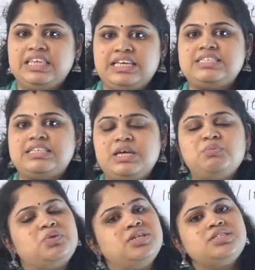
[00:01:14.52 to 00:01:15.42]
these
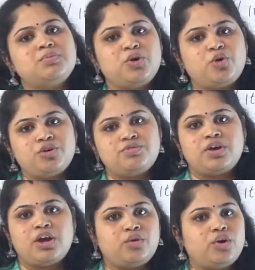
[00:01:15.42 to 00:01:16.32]
things means because
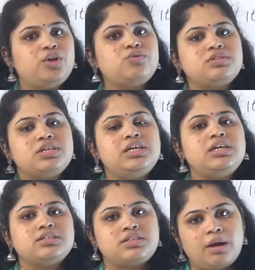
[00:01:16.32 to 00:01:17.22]
we are going to
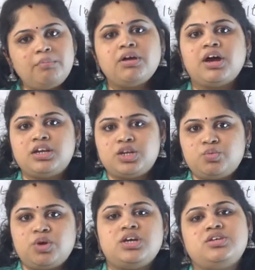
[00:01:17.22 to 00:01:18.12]
see some
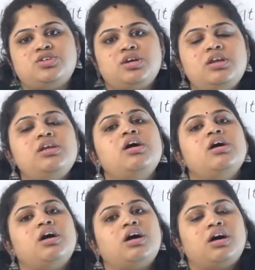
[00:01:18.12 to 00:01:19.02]
continuation
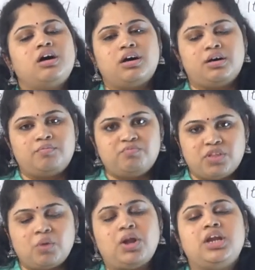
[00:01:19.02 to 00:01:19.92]

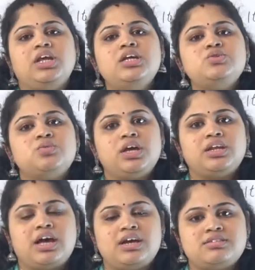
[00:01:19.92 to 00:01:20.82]
only today
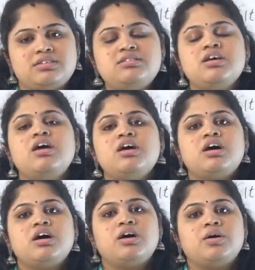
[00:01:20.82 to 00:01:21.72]
classes.
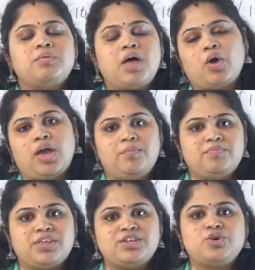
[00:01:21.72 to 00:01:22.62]

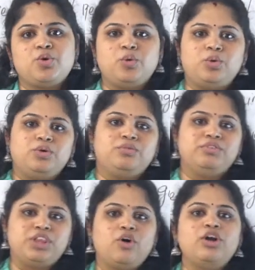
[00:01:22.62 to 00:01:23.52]
So
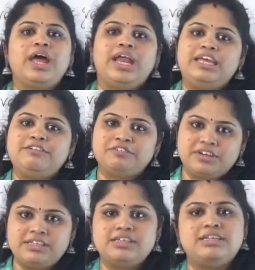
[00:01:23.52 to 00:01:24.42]
without any
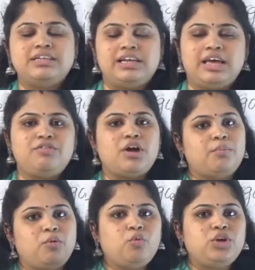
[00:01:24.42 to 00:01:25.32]
further delay, we are
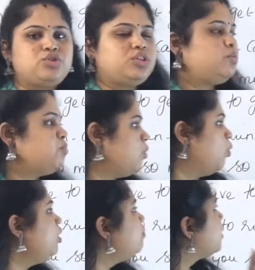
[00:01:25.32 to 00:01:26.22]
moving to the board.